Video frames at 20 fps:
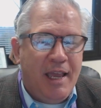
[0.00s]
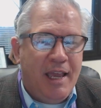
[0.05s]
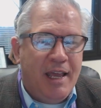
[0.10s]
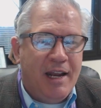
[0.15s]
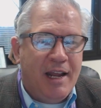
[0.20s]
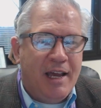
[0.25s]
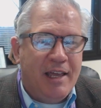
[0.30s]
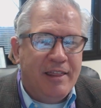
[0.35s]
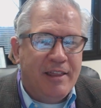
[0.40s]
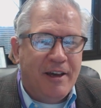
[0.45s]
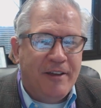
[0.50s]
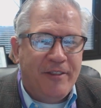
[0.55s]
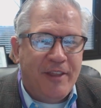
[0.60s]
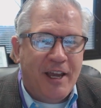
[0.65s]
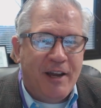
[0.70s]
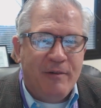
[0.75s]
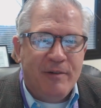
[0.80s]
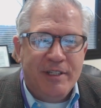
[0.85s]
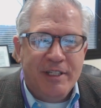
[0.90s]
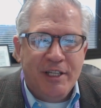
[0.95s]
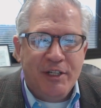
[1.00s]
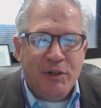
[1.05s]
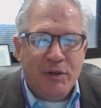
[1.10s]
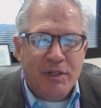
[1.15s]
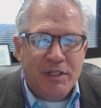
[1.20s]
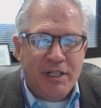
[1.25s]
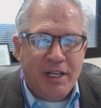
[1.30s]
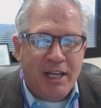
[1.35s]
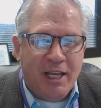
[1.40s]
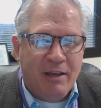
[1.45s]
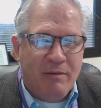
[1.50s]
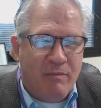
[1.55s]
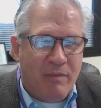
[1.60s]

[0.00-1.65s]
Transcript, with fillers: and I thought that was interesting.